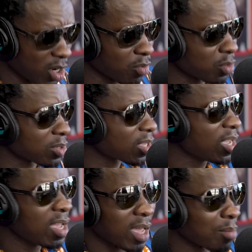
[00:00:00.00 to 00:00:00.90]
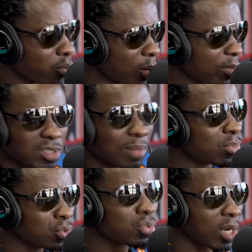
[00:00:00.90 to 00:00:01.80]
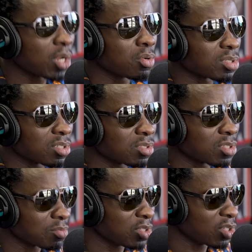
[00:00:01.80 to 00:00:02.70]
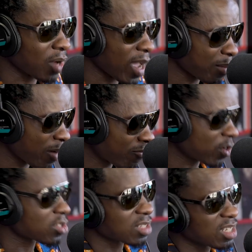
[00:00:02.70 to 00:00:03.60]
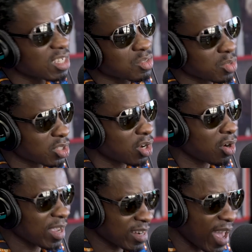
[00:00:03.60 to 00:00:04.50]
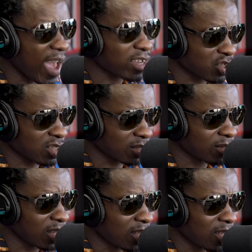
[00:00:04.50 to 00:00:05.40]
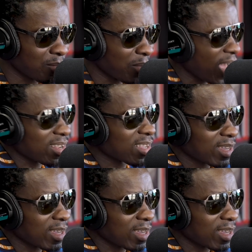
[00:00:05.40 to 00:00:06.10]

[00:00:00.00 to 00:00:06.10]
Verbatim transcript: we had Woolworths and bought me some new clothes. You know, I had my first sneakers was called In Action. Right. I didn't